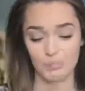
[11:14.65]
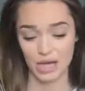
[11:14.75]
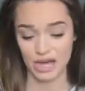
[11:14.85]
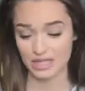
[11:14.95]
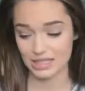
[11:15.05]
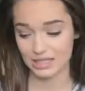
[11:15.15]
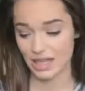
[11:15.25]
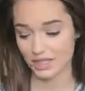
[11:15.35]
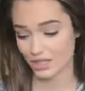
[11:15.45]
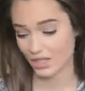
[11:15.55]
but
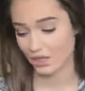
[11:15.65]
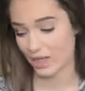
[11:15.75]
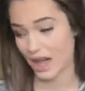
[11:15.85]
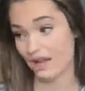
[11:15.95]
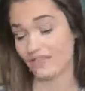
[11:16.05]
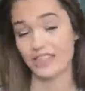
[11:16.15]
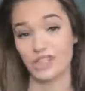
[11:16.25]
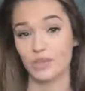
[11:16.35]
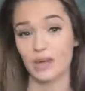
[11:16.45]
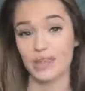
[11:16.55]
that's just what I have to
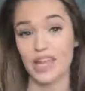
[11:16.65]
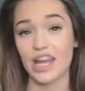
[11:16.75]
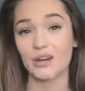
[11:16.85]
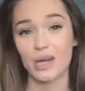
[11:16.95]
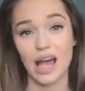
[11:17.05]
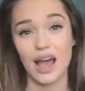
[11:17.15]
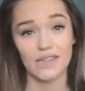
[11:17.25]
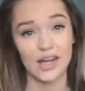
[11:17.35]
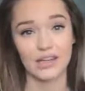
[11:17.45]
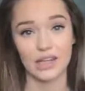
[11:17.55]
deal with, and I don't
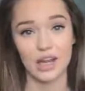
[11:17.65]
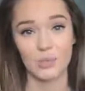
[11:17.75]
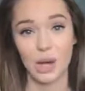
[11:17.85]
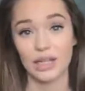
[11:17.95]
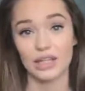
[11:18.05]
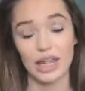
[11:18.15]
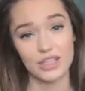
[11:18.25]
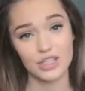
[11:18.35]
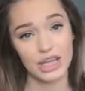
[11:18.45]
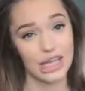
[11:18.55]
have any like umbrella
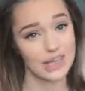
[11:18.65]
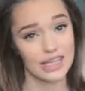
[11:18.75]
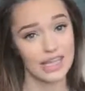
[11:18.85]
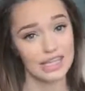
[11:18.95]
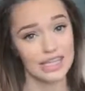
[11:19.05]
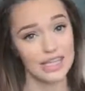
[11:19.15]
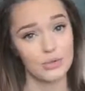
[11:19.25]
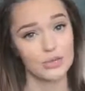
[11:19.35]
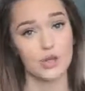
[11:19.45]
lights or anything yet to use,